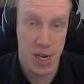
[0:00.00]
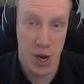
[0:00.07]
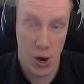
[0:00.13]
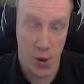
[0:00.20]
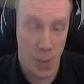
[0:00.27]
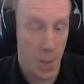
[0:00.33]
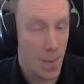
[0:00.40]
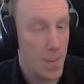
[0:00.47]

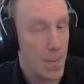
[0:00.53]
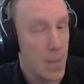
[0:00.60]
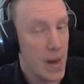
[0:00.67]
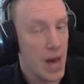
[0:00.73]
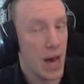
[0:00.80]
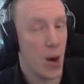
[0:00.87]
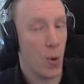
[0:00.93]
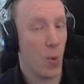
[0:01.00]
on
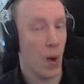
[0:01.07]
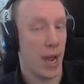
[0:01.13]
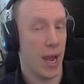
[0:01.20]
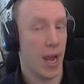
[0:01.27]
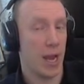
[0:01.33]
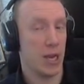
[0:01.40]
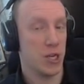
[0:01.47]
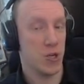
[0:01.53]
my way
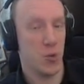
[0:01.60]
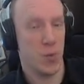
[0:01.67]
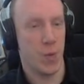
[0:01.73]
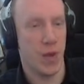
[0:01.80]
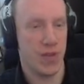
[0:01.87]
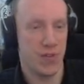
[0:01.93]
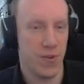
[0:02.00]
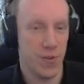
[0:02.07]
to
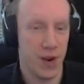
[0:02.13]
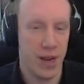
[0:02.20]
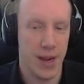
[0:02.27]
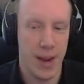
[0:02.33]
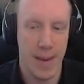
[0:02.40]
victory.